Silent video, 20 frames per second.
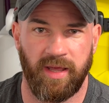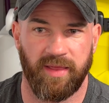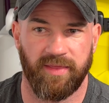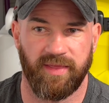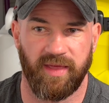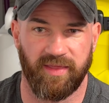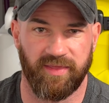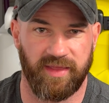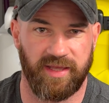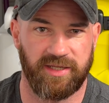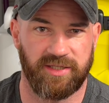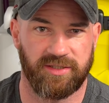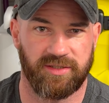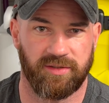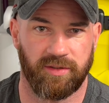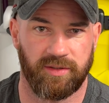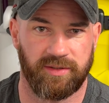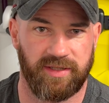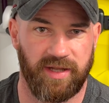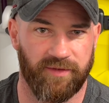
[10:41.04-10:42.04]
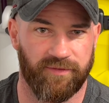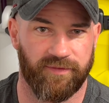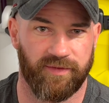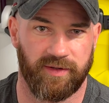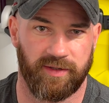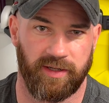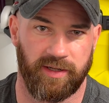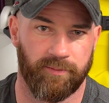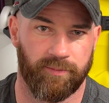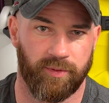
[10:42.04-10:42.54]
then this
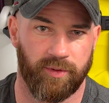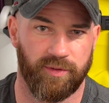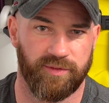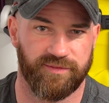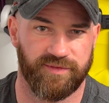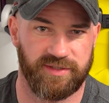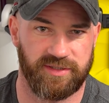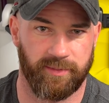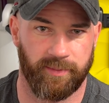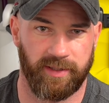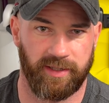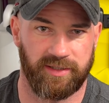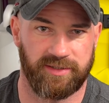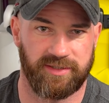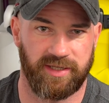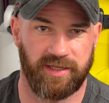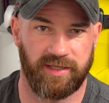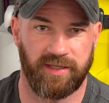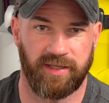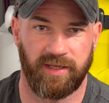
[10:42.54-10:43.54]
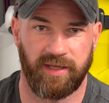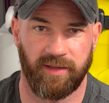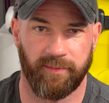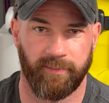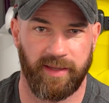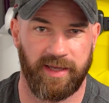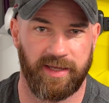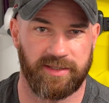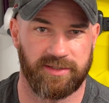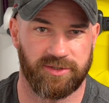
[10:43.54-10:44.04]
definitely improves visibility. It
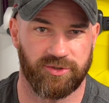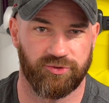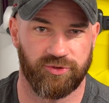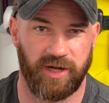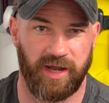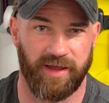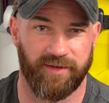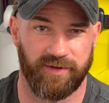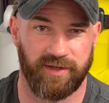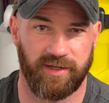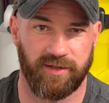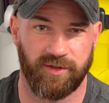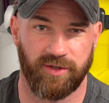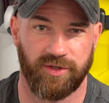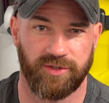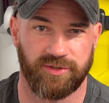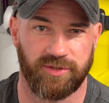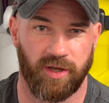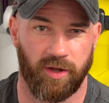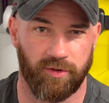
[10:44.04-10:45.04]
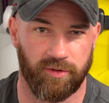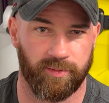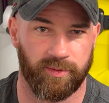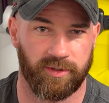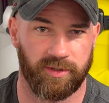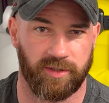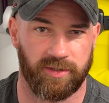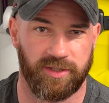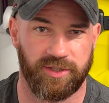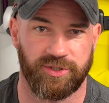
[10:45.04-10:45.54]
makes driving in those horrible
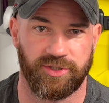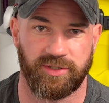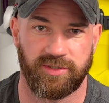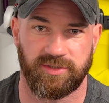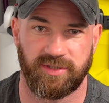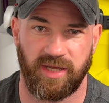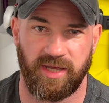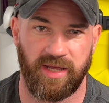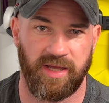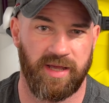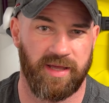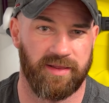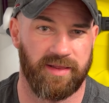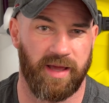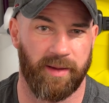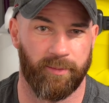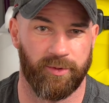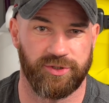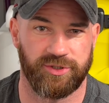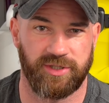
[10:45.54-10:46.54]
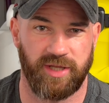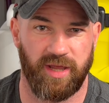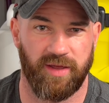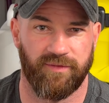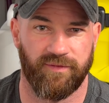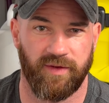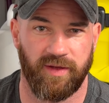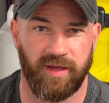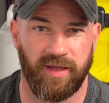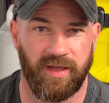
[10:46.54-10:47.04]
conditions that much
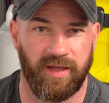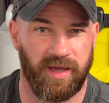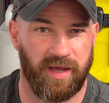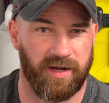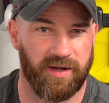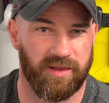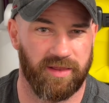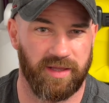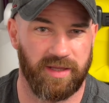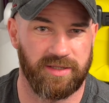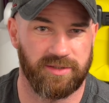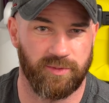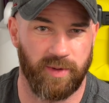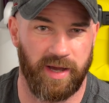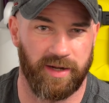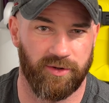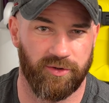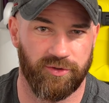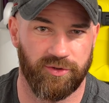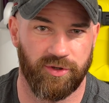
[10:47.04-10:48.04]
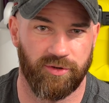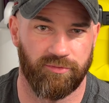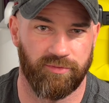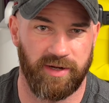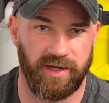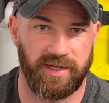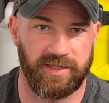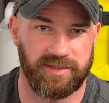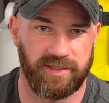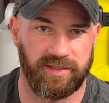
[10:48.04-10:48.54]
safer, and I think it's quite an
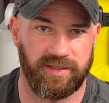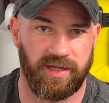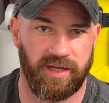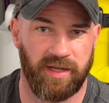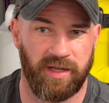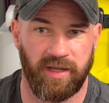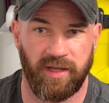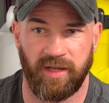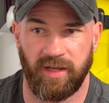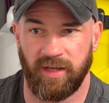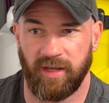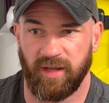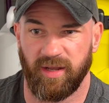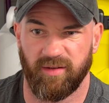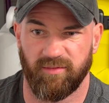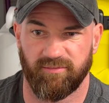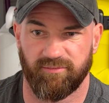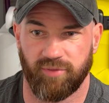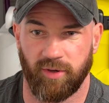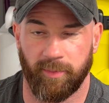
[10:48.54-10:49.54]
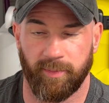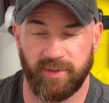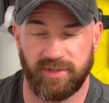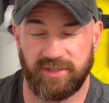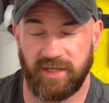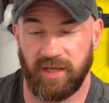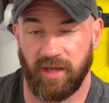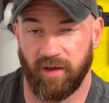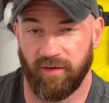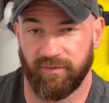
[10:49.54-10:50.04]
underrated
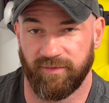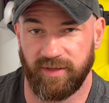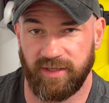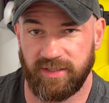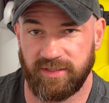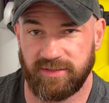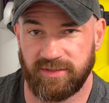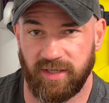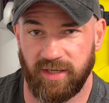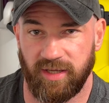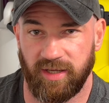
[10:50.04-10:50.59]
property of these